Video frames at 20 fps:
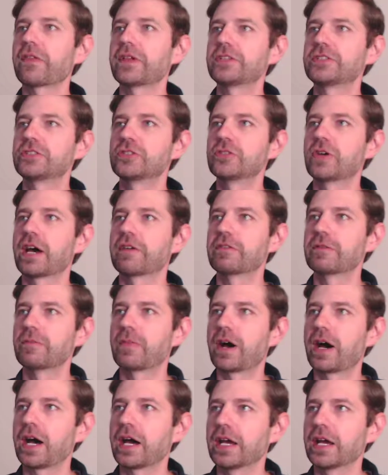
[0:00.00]
that you have in
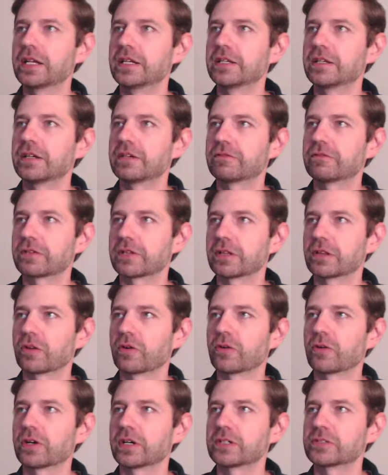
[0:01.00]
mind, for the
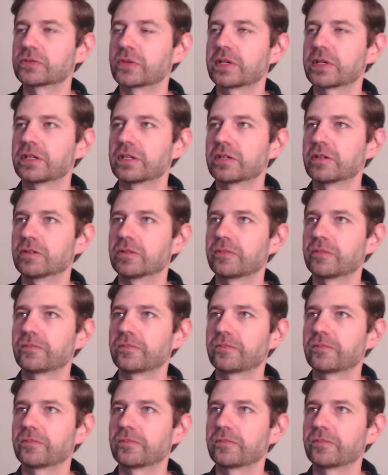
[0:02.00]
Lord is with you.